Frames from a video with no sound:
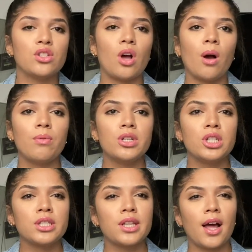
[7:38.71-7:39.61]
So I was
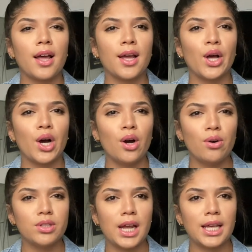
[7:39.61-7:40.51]
just like, oh,
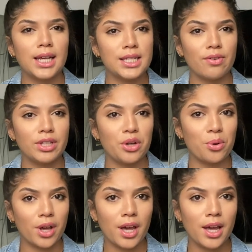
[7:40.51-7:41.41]
like, is everything
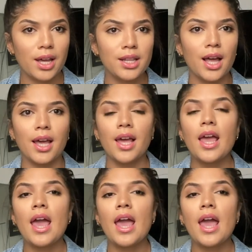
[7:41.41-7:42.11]
okay? Like,